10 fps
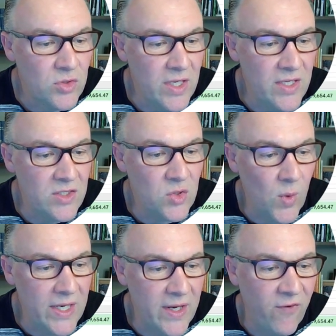in
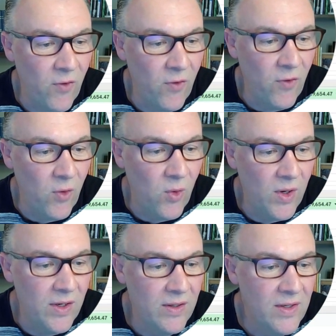
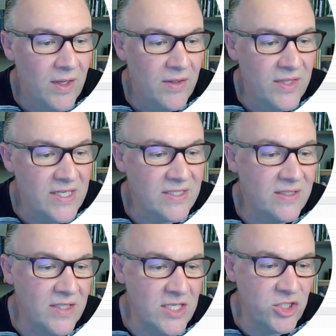2024, this
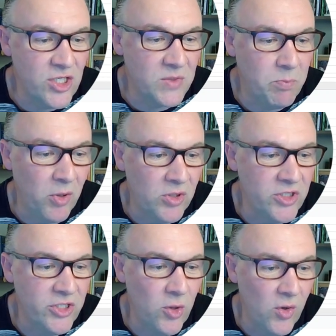just
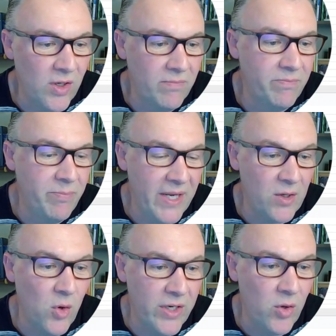pulls your
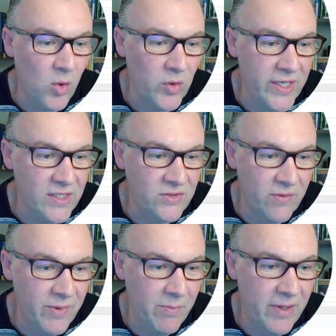Bitcoin holdings
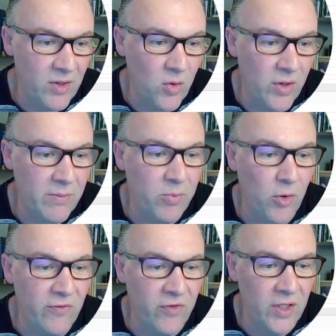from your Bitcoin
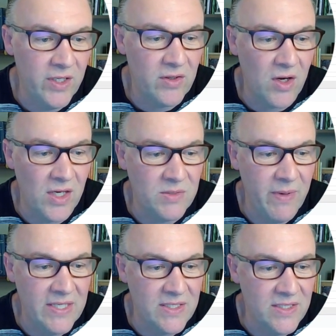portfolio cost
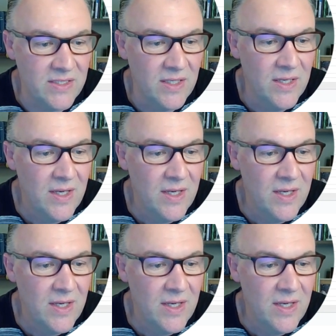basis.